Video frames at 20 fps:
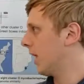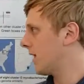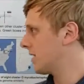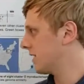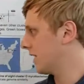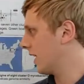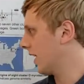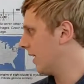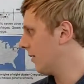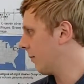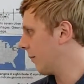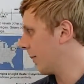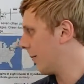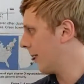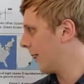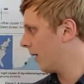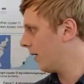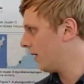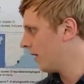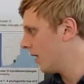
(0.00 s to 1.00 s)
Blessica,
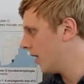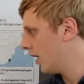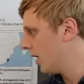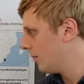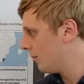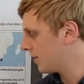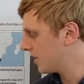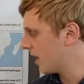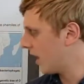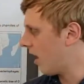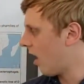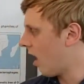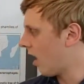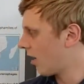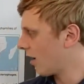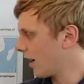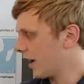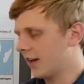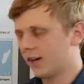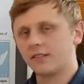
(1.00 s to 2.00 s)
but they
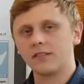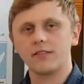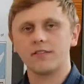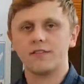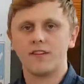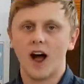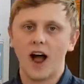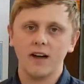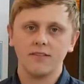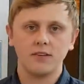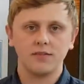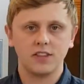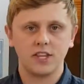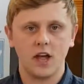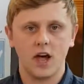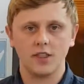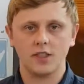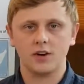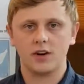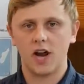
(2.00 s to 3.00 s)
are in 5 of
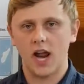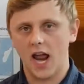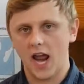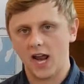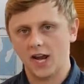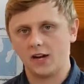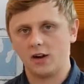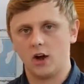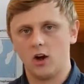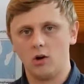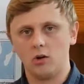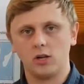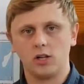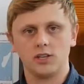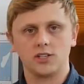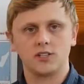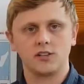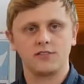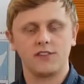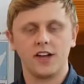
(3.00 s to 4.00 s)
the other 8 O
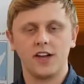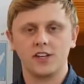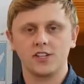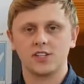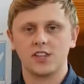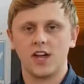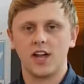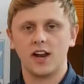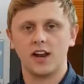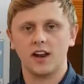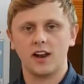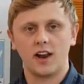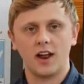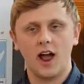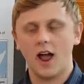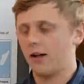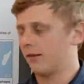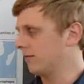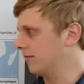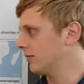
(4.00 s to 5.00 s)
cluster phage that
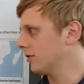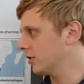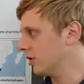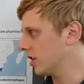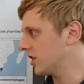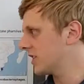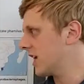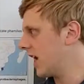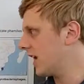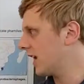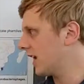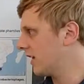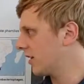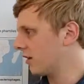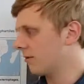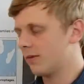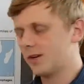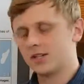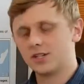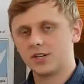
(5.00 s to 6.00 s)
I've looked at in
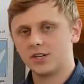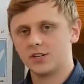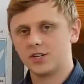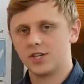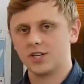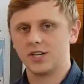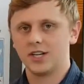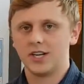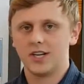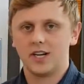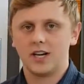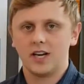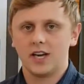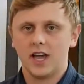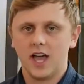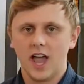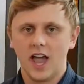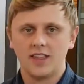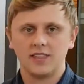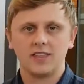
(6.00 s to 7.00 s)
our research,
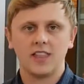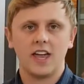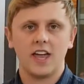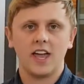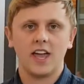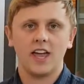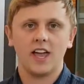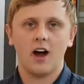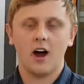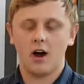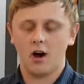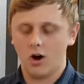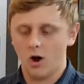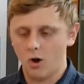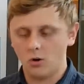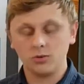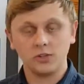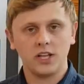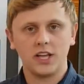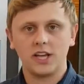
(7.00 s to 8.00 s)
and they are
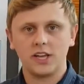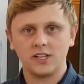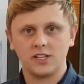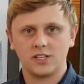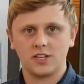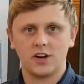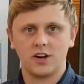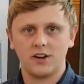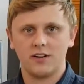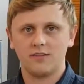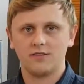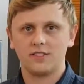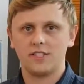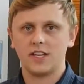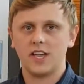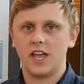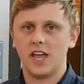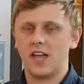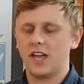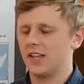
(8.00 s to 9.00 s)
only conserved
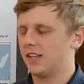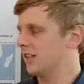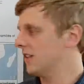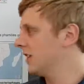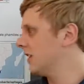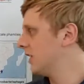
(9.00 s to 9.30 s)
in